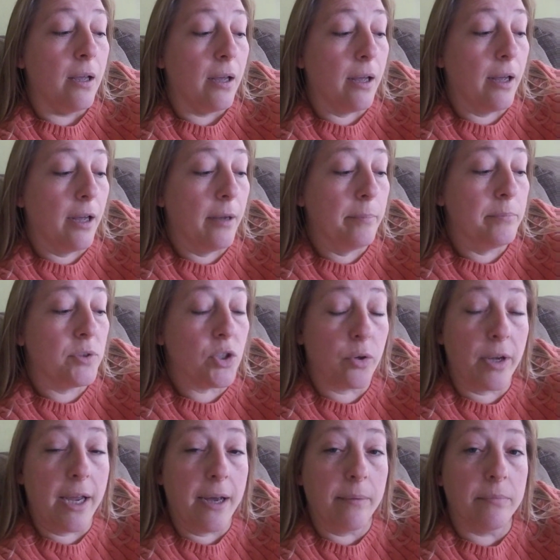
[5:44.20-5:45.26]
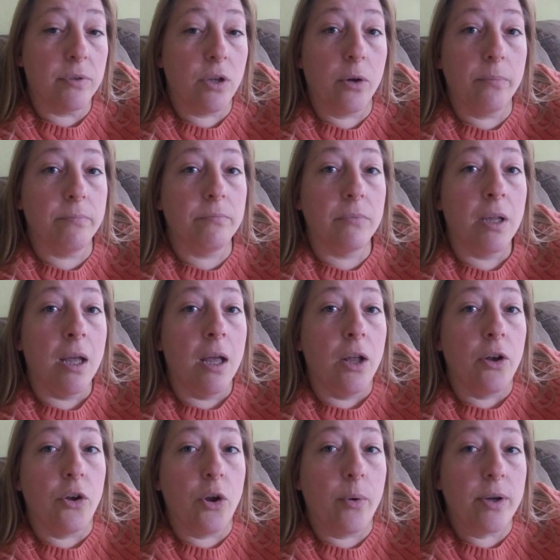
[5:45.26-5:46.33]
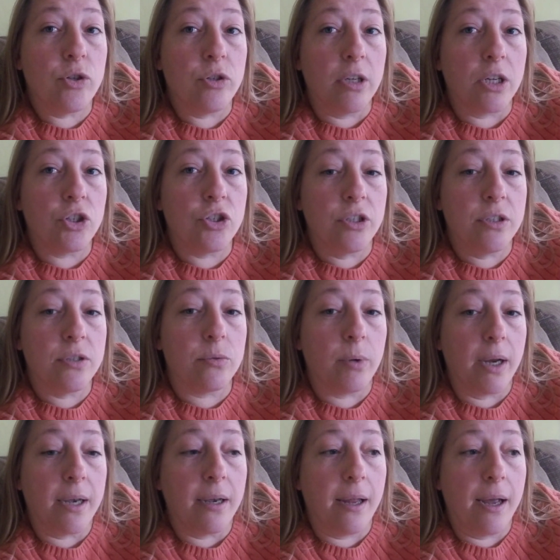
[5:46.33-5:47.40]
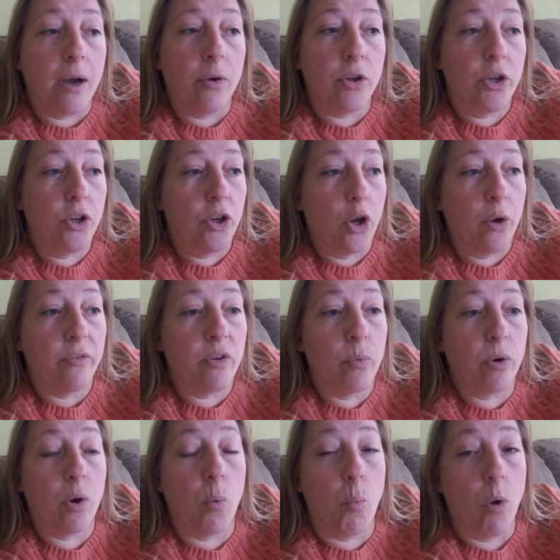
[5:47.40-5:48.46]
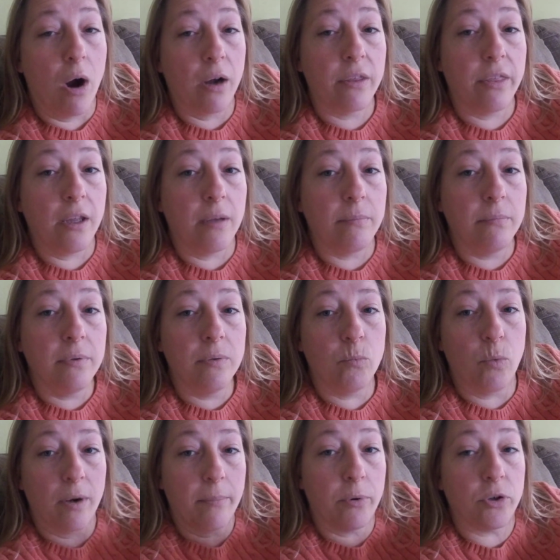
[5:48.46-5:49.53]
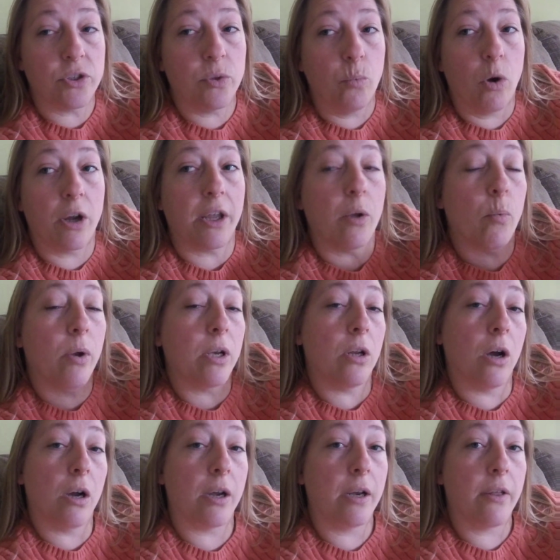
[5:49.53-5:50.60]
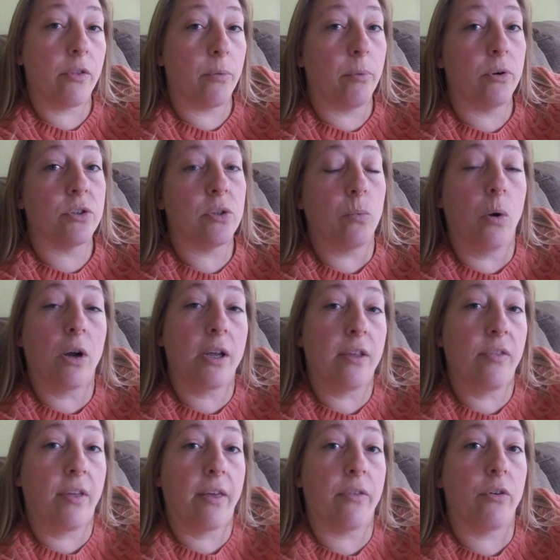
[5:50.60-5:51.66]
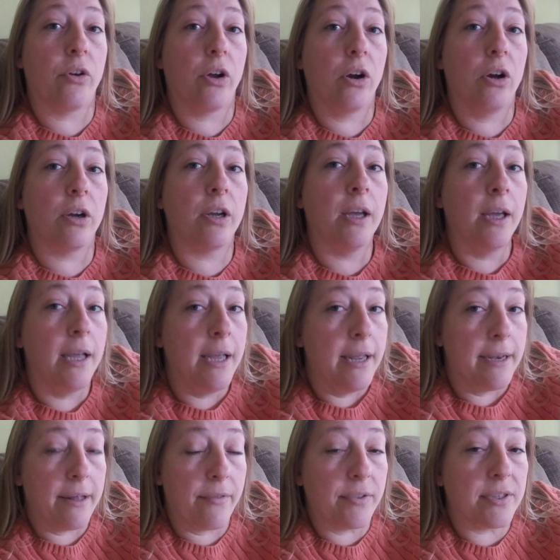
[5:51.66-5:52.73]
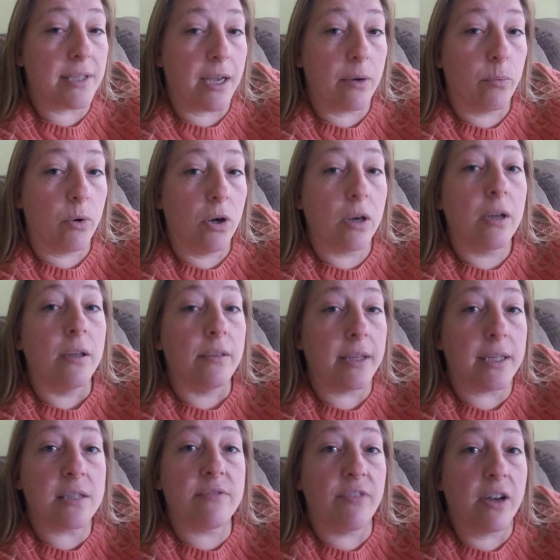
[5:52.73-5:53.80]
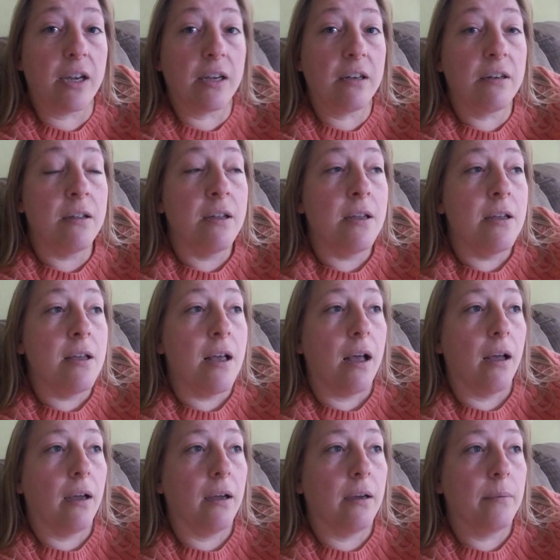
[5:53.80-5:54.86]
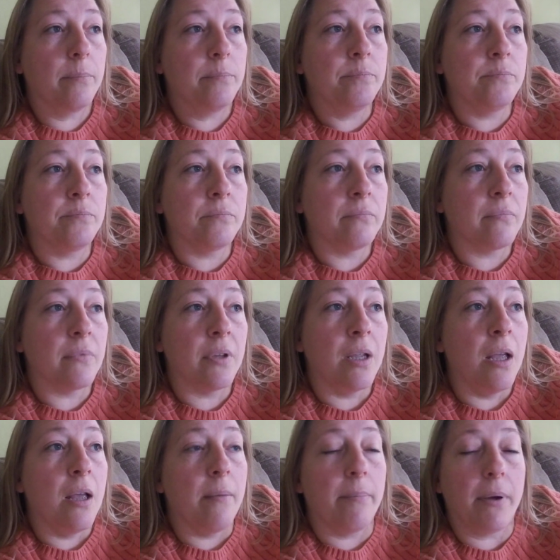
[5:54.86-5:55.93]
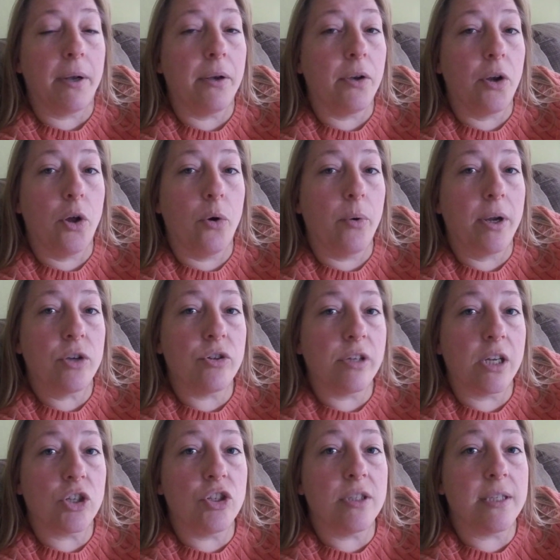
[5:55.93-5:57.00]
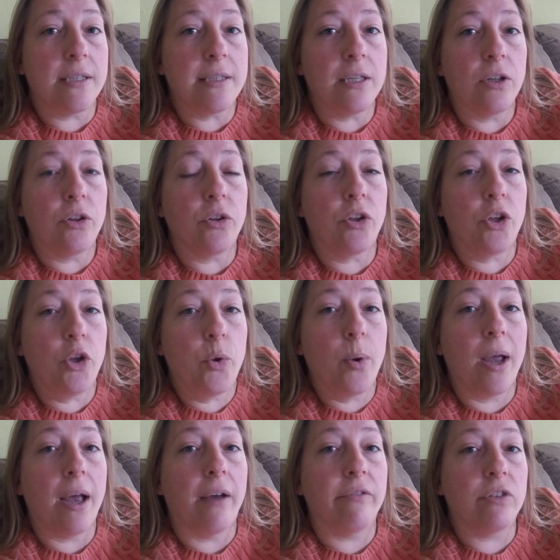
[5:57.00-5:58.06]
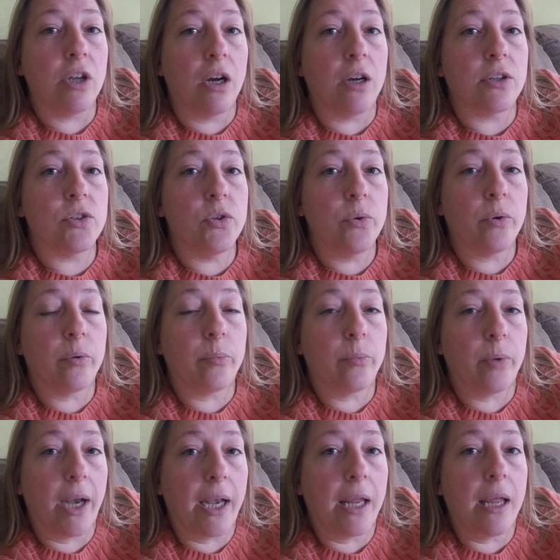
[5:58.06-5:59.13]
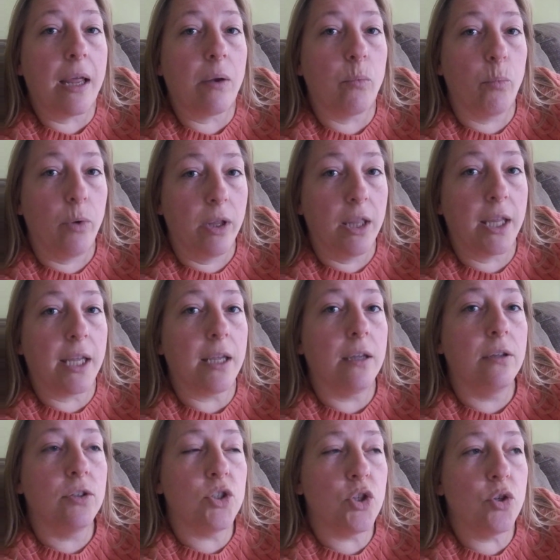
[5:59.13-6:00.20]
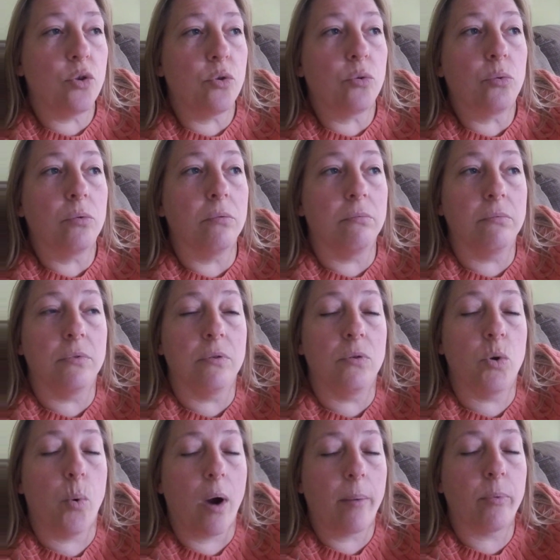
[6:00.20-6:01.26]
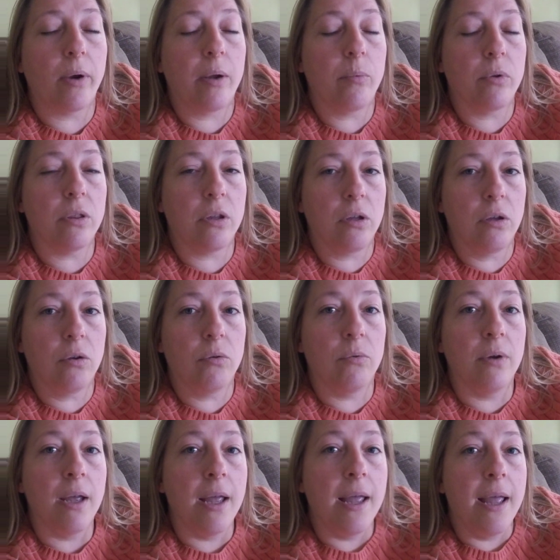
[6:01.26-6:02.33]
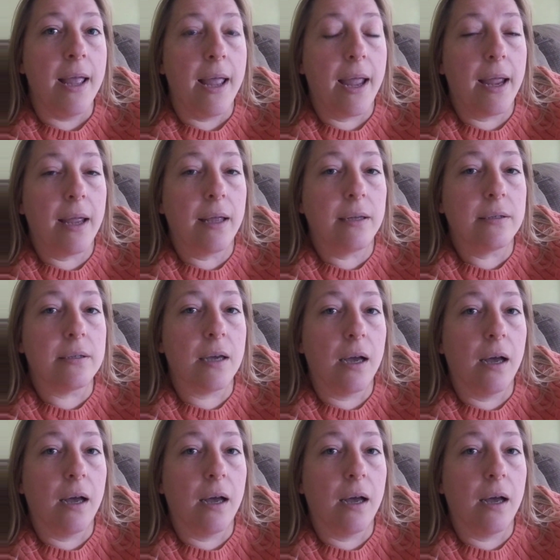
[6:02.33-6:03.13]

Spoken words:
So yeah, no introductions right now. You know, if you want to walk them, one person walking one dog, another person walking the other dog down the sidewalk, that's fine. But no introductions until you have dogs who are ready and willing to cooperate with you and